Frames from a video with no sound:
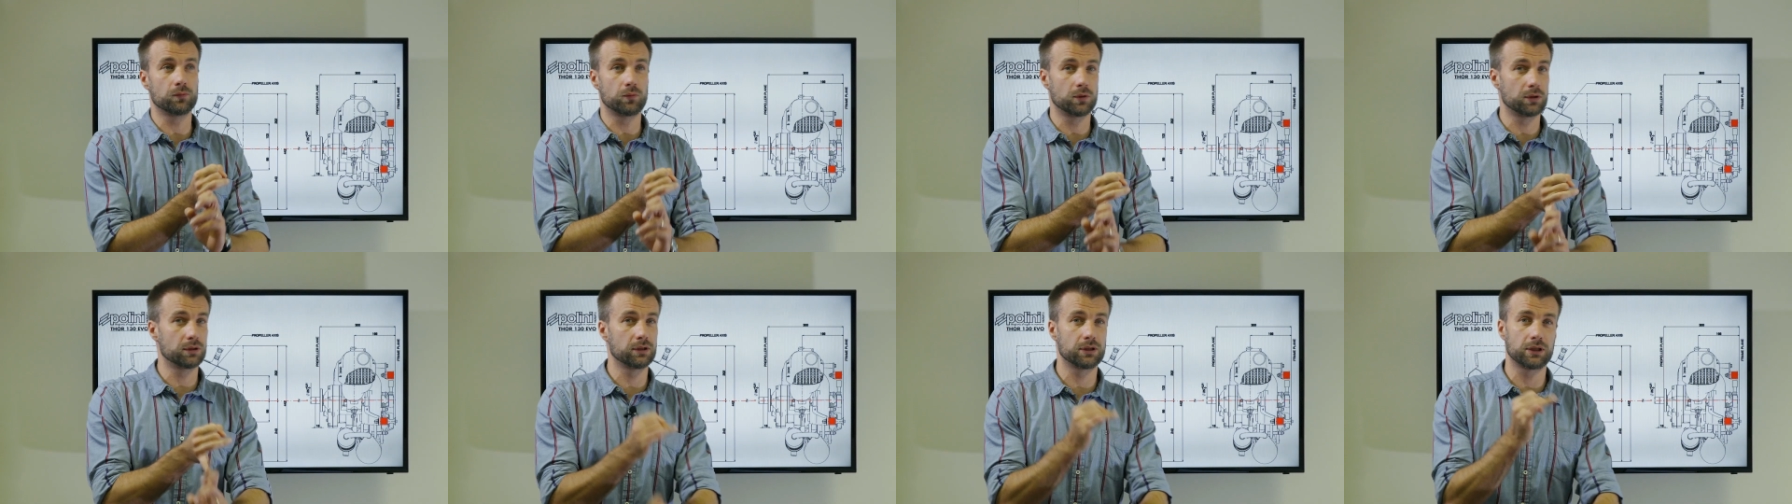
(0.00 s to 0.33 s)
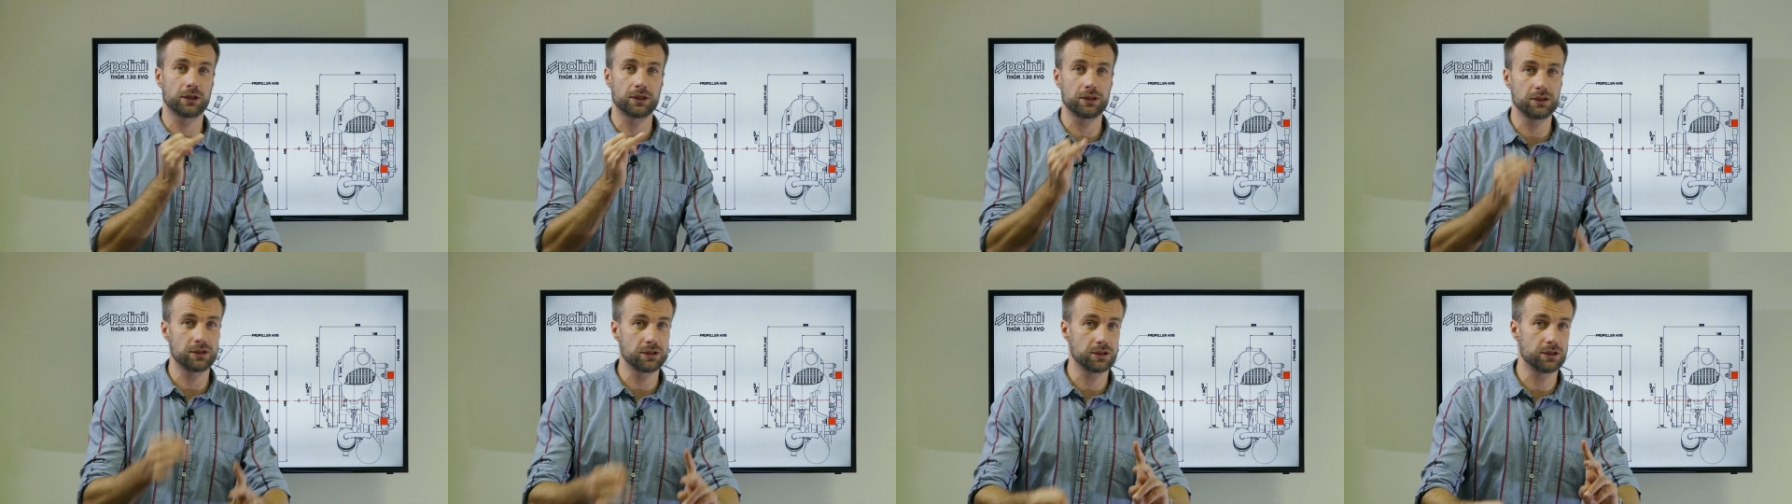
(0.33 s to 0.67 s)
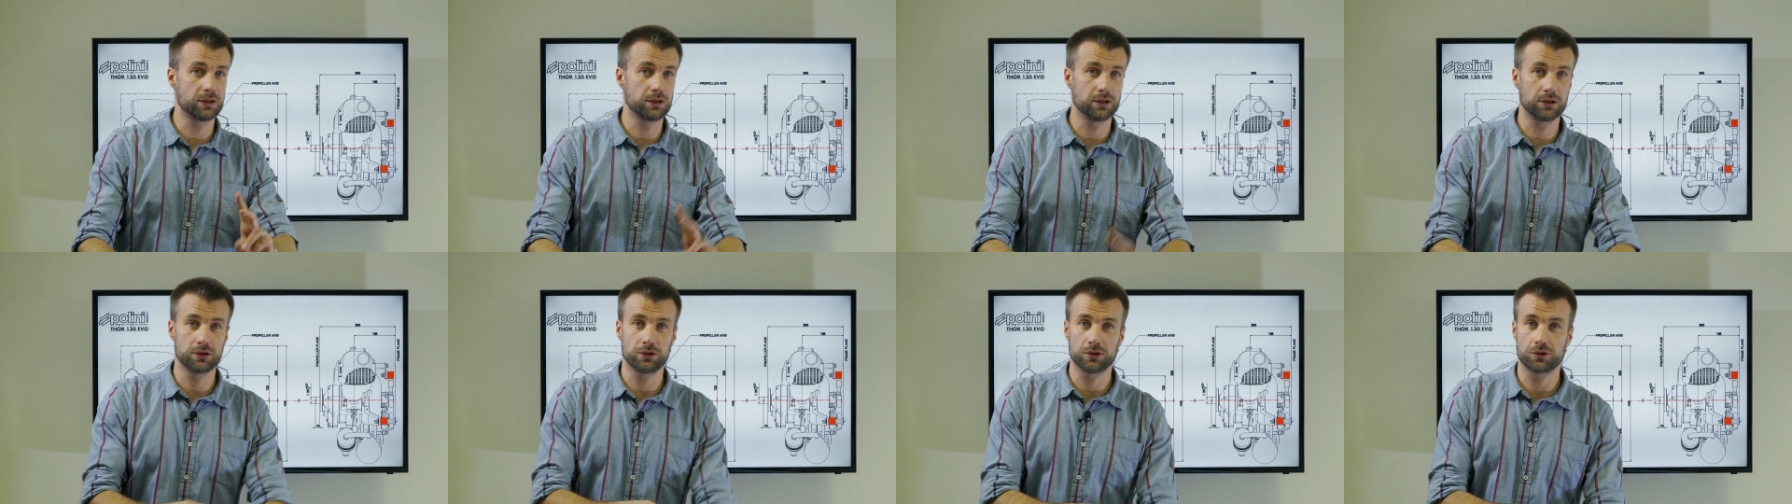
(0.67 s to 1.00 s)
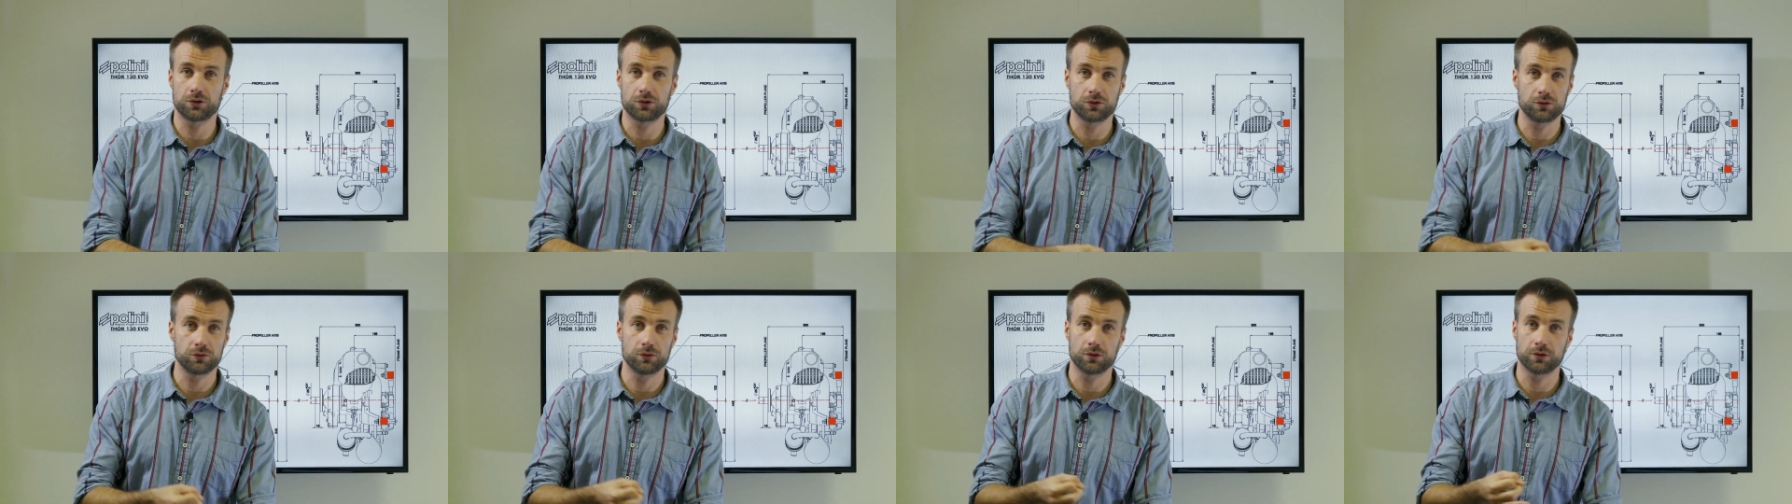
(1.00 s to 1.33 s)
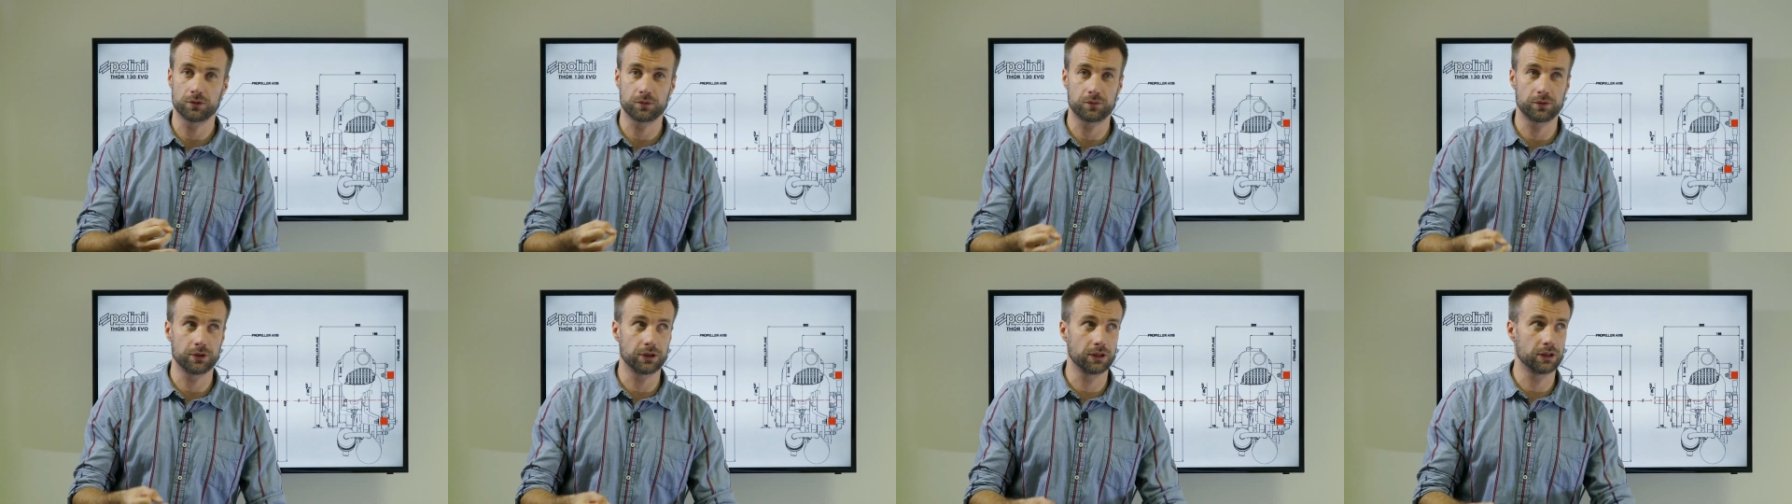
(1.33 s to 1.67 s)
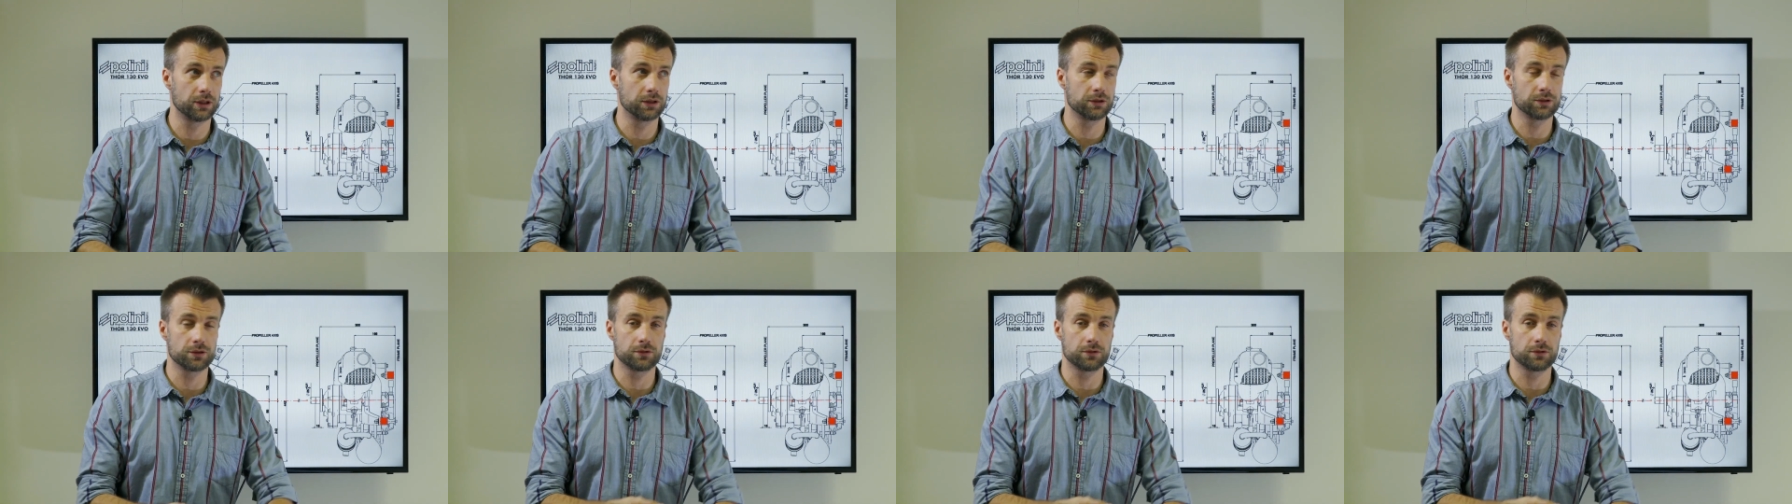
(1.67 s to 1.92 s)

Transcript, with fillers: 190 and the 200 and